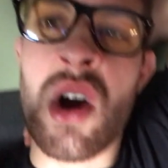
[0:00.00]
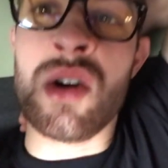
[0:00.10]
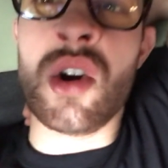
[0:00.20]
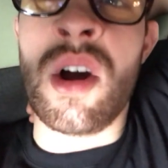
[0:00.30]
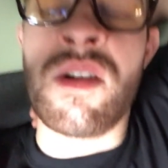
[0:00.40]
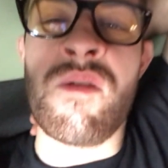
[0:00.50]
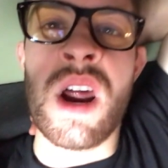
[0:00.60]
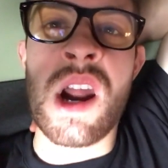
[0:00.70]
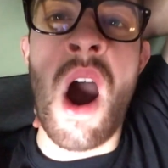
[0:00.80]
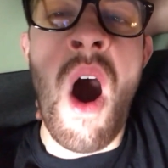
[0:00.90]
if you enjoyed the
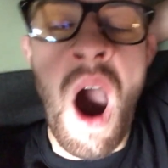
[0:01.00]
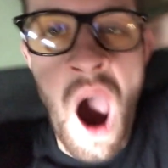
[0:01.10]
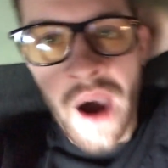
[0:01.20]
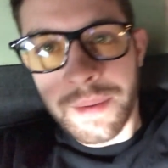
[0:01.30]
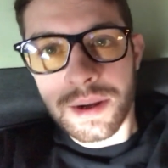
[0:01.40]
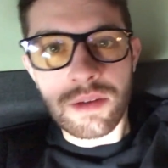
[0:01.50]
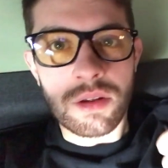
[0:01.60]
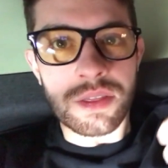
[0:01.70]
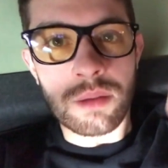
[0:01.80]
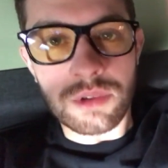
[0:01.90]
video, give it a
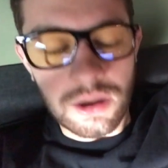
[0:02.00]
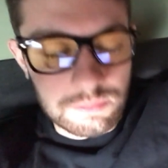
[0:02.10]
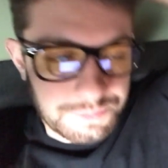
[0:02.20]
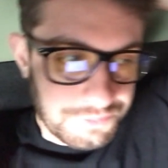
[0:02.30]
thumbs up.